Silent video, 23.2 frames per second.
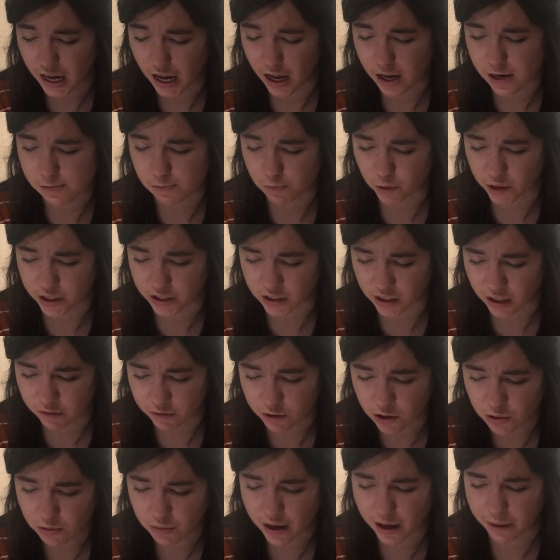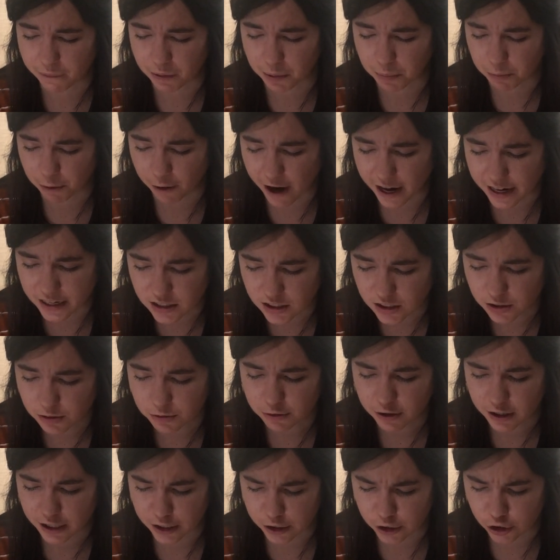Um, we love you and we praise you.
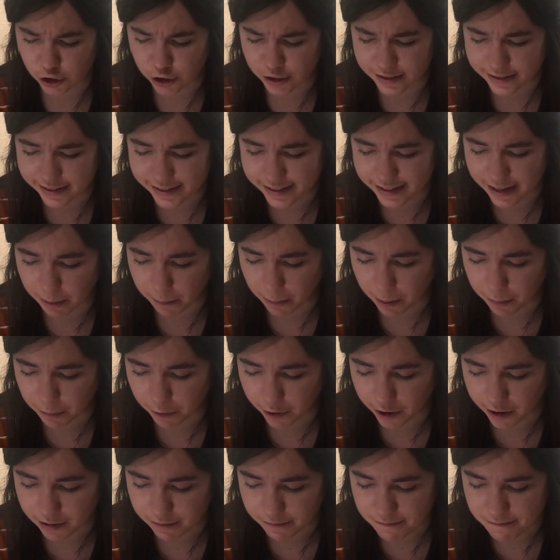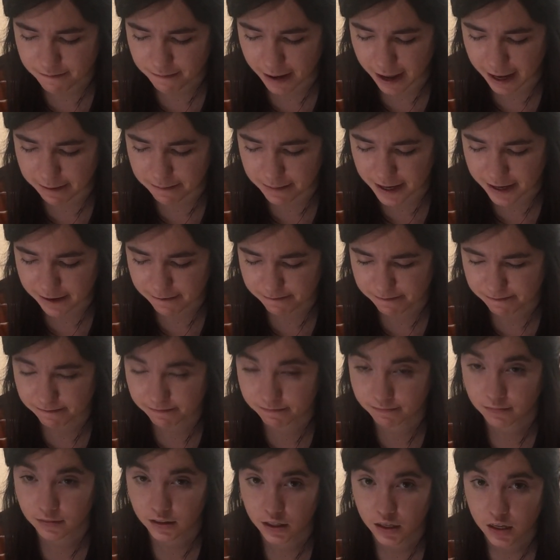In Jesus' name I pray.
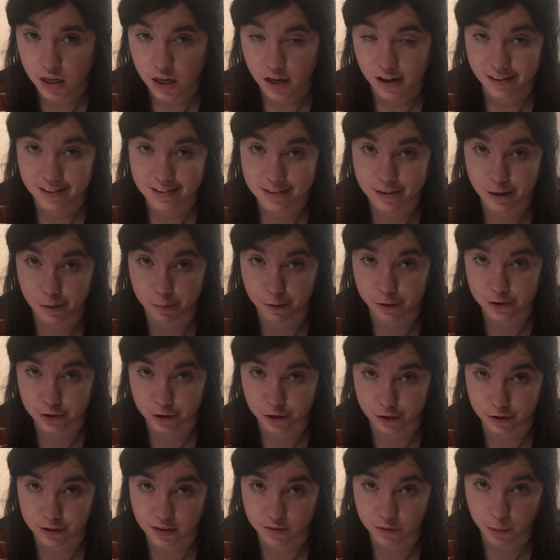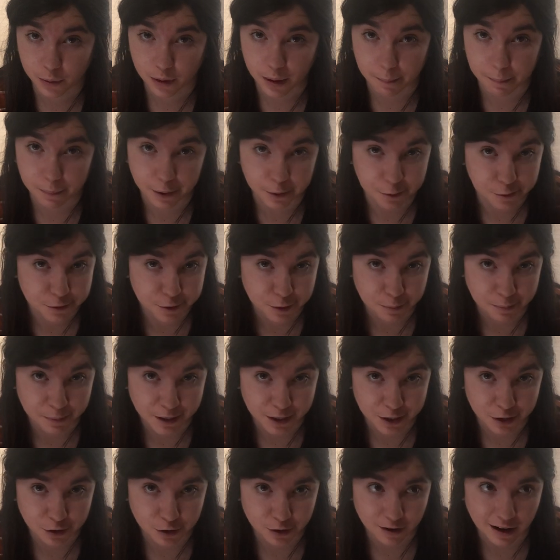Amen. So boys and girls, if you want to post your
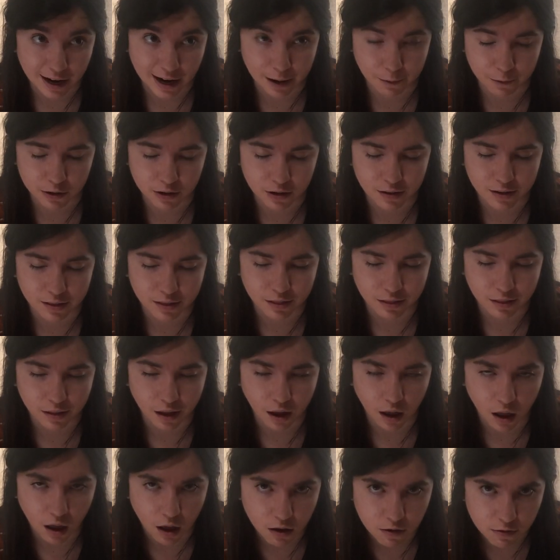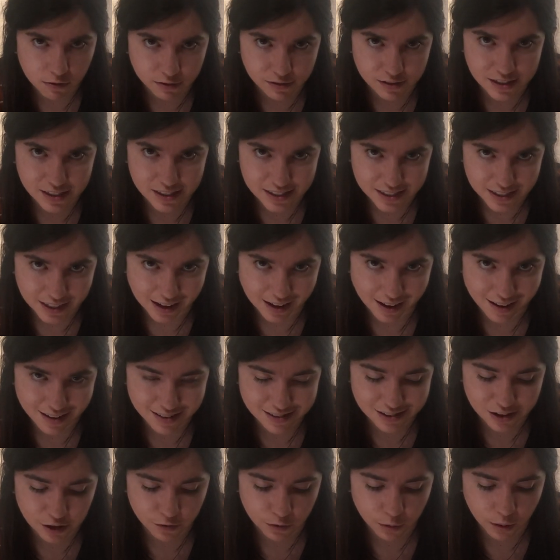picture, I would love to see
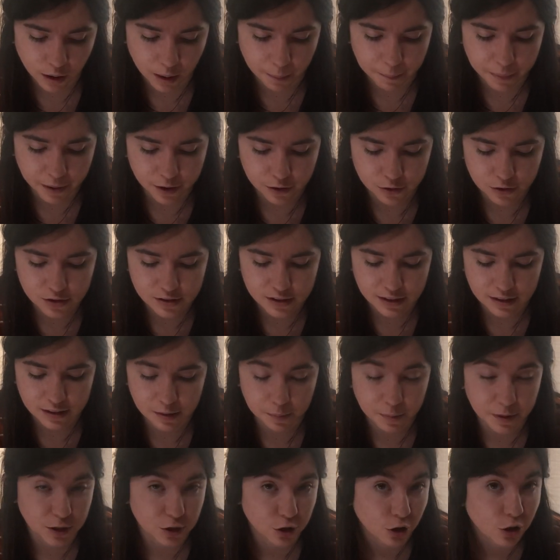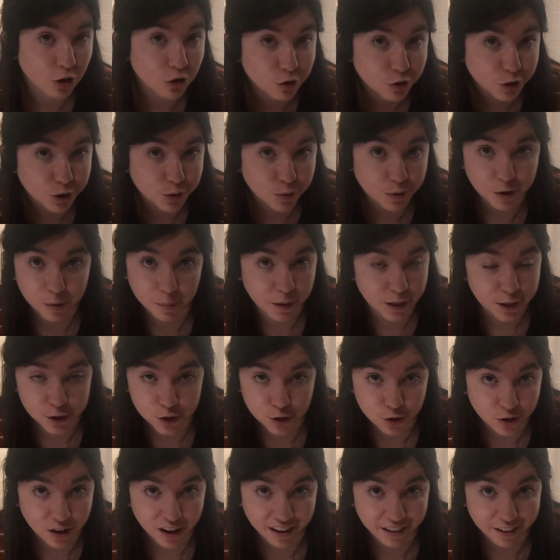it. So if you want to post the picture you drew or the picture
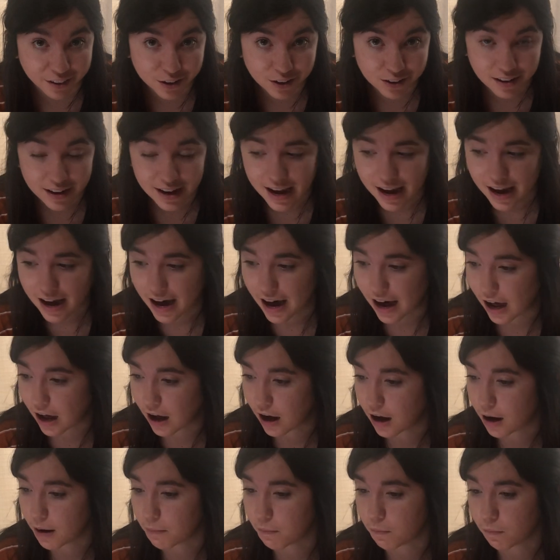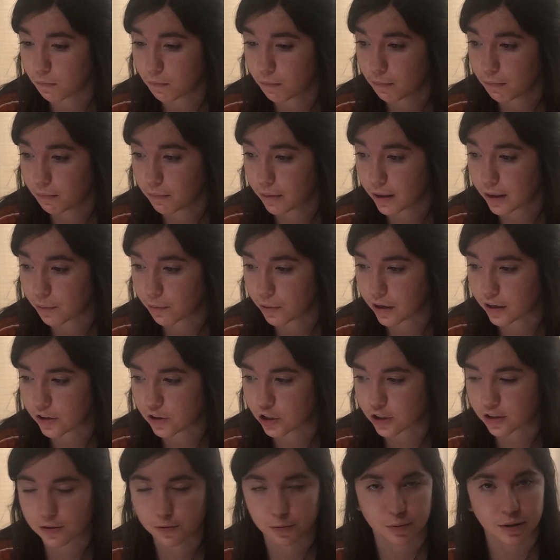you color, um, it would
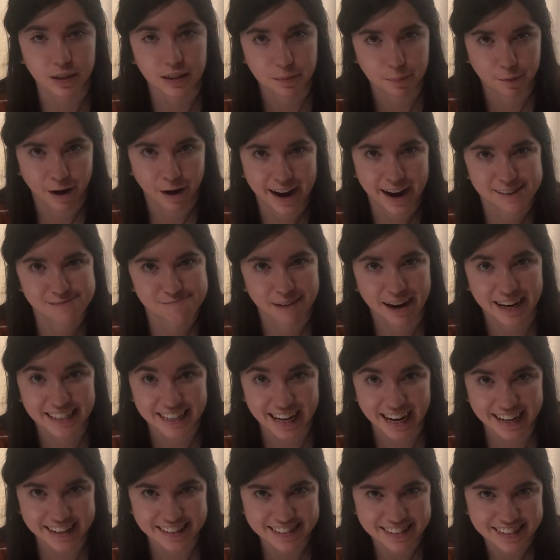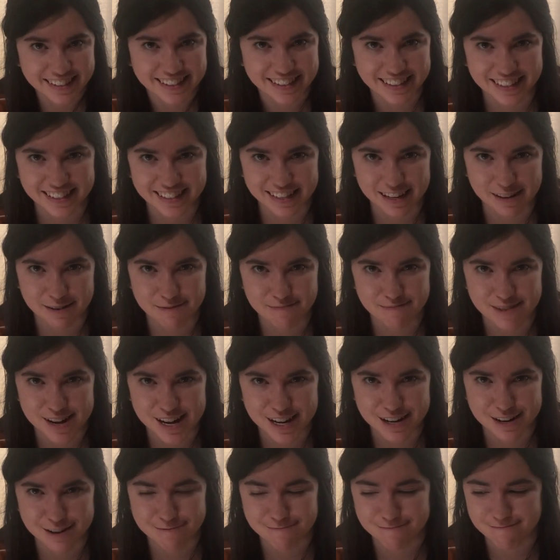just really brighten my day to see some
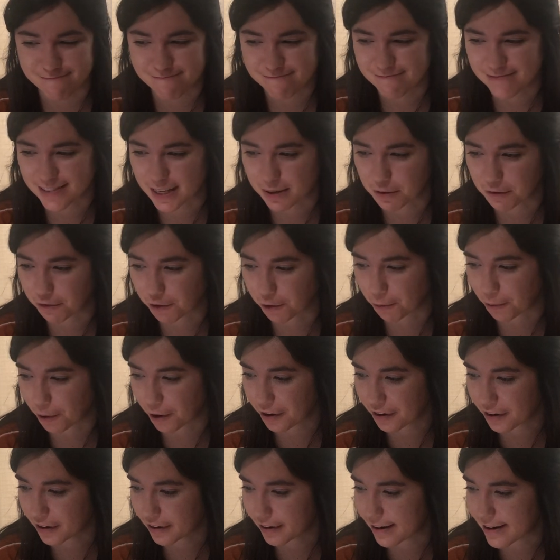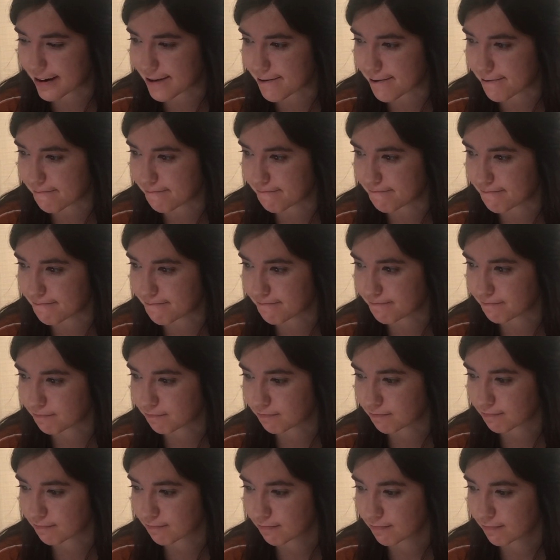um, some of your work. Um,
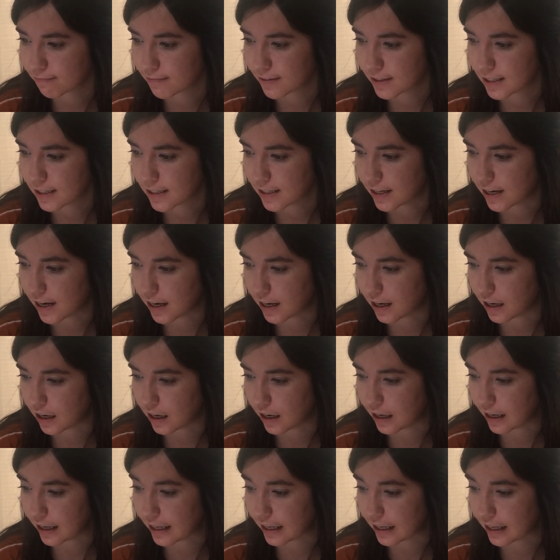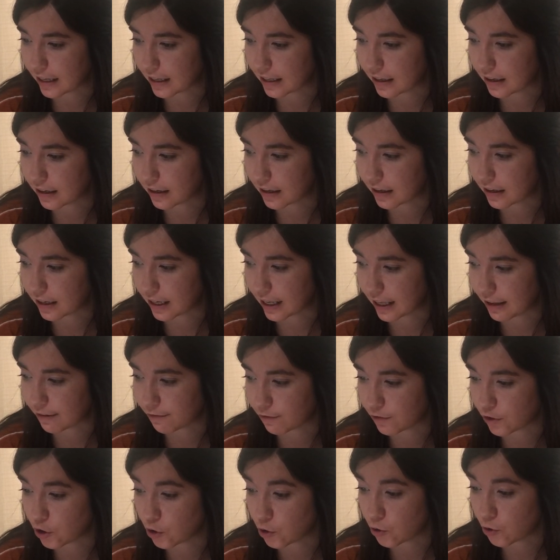uh,
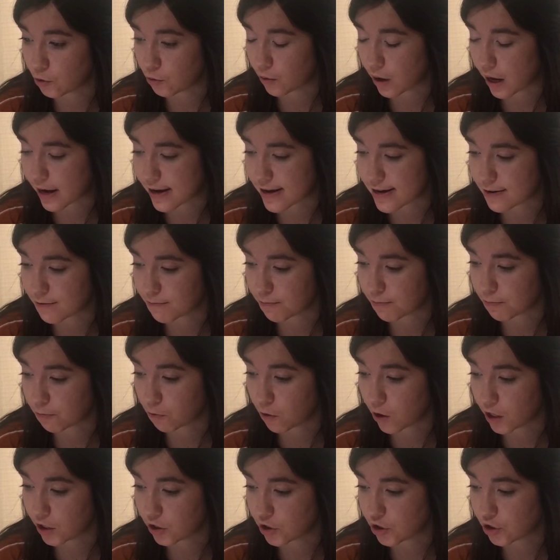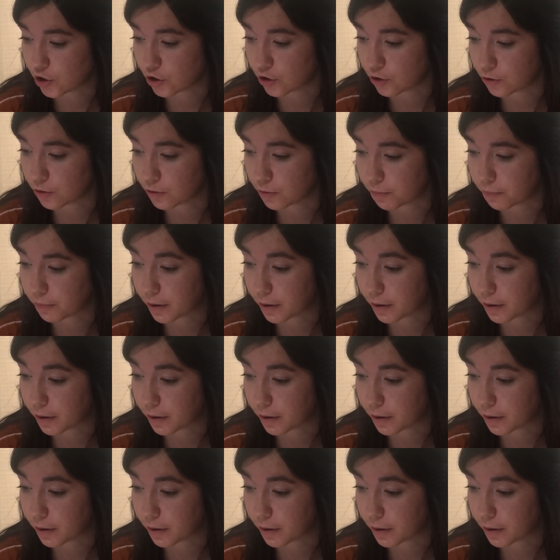if you um, want to